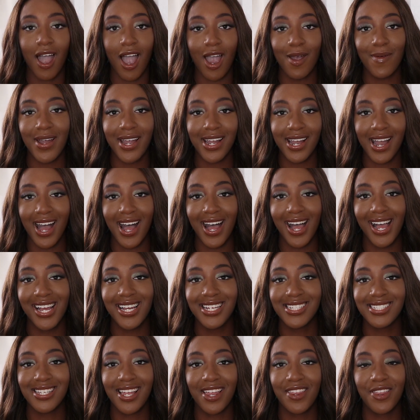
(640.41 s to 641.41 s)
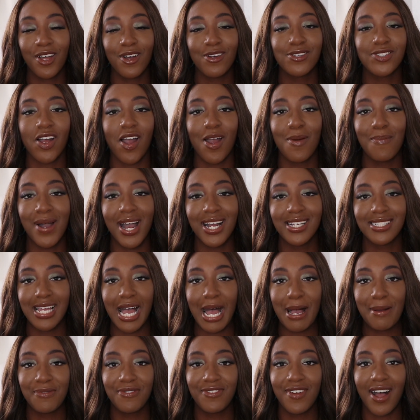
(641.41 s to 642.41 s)
Alright guys, those are my
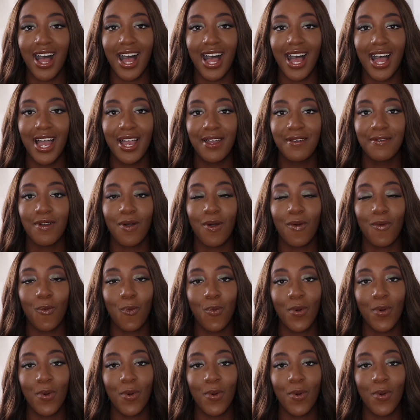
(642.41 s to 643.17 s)
top 5